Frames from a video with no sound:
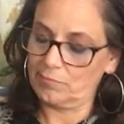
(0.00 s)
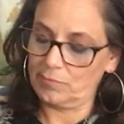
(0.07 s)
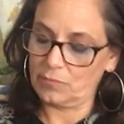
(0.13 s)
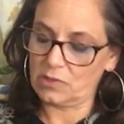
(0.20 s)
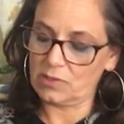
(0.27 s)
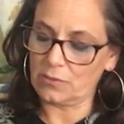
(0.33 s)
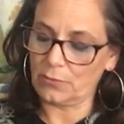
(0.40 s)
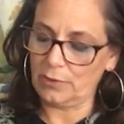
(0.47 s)

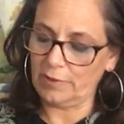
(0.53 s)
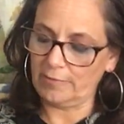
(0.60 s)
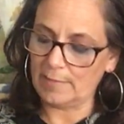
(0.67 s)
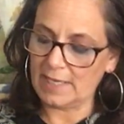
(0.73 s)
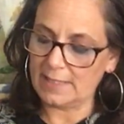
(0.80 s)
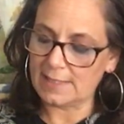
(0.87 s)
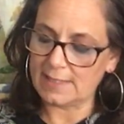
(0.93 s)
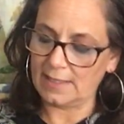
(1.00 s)
School of
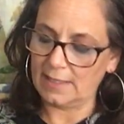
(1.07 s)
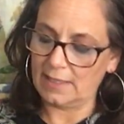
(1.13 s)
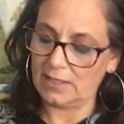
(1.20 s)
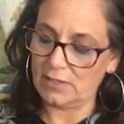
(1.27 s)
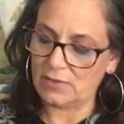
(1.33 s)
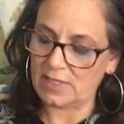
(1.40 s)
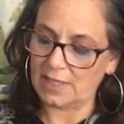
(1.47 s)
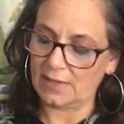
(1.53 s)
Medicine at
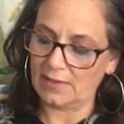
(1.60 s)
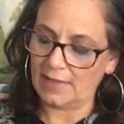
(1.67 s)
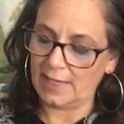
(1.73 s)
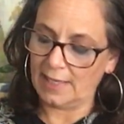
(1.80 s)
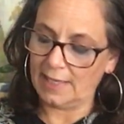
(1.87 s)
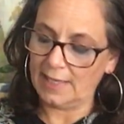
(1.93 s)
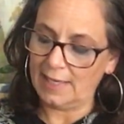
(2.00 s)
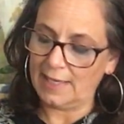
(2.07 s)

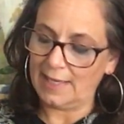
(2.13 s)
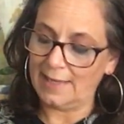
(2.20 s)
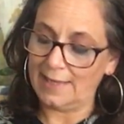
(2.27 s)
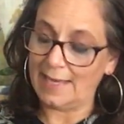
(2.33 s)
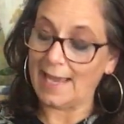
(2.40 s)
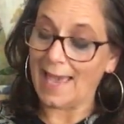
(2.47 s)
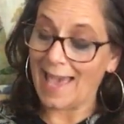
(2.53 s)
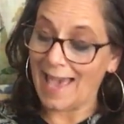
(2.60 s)
UCLA, and
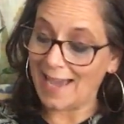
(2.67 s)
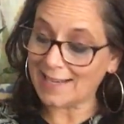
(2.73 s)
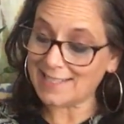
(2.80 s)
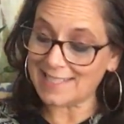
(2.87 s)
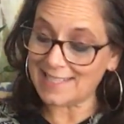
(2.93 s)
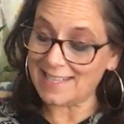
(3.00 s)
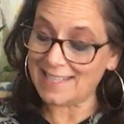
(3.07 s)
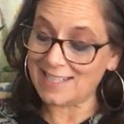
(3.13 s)
the
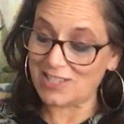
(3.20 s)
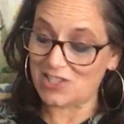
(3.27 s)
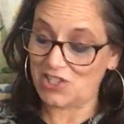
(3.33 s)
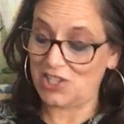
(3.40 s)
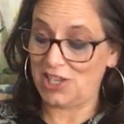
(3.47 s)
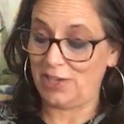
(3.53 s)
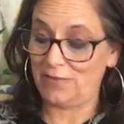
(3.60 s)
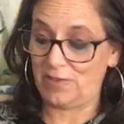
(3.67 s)
acting
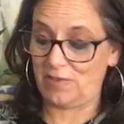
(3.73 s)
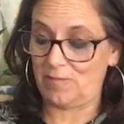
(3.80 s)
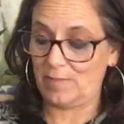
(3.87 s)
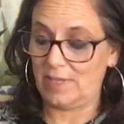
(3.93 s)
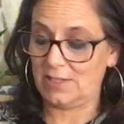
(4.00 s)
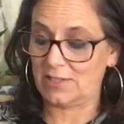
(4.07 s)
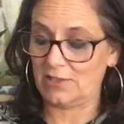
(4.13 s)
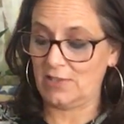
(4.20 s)
chief of
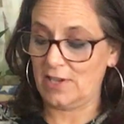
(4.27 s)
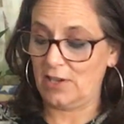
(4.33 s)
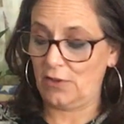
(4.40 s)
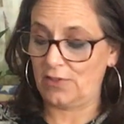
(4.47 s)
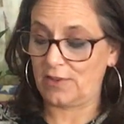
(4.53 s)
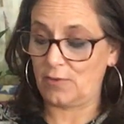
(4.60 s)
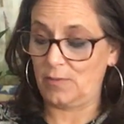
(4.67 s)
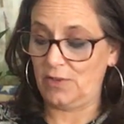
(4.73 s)
mental health
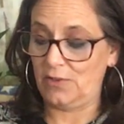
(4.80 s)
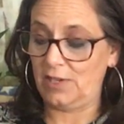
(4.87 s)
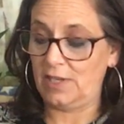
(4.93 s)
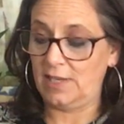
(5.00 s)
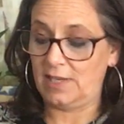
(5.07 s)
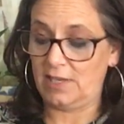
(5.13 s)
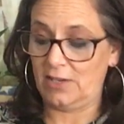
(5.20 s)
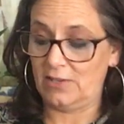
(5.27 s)
community
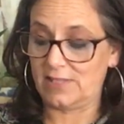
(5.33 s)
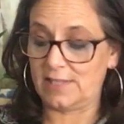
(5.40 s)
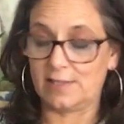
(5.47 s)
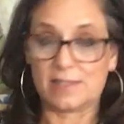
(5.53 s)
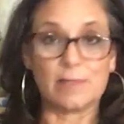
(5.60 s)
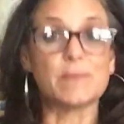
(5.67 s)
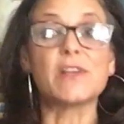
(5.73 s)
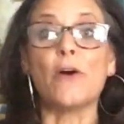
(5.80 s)
care
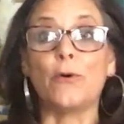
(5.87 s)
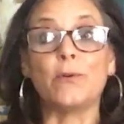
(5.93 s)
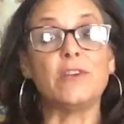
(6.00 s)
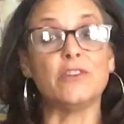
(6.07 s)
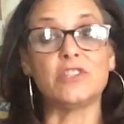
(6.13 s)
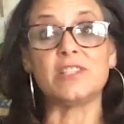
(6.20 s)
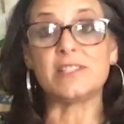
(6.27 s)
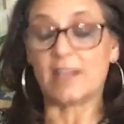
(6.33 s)
systems. Oh, you're
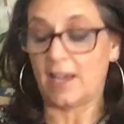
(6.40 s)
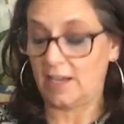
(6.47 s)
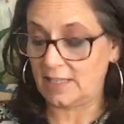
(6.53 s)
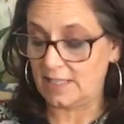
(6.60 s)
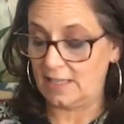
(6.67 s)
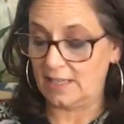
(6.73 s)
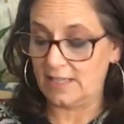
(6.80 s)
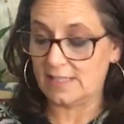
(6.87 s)
just
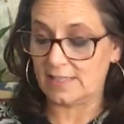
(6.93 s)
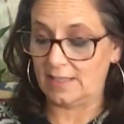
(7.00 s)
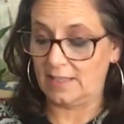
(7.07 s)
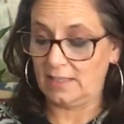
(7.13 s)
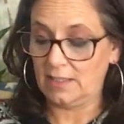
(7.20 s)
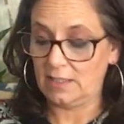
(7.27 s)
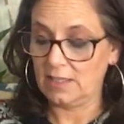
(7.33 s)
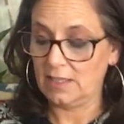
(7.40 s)
acting, I
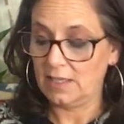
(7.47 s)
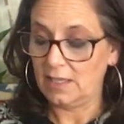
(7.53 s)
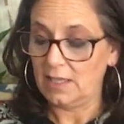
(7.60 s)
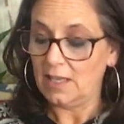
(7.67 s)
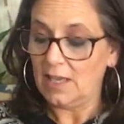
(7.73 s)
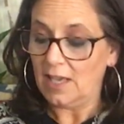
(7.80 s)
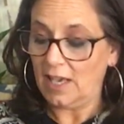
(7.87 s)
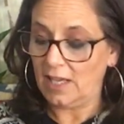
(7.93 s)
see.
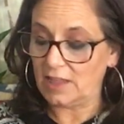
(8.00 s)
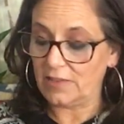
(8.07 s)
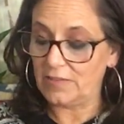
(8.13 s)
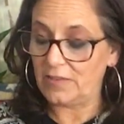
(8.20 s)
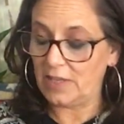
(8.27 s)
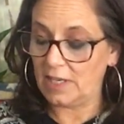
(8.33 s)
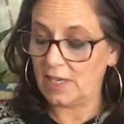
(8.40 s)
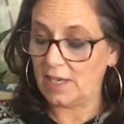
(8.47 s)
At the
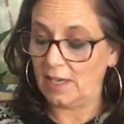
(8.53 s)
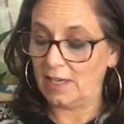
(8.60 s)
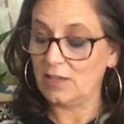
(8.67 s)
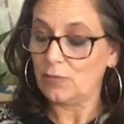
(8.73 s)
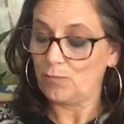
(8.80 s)
VA.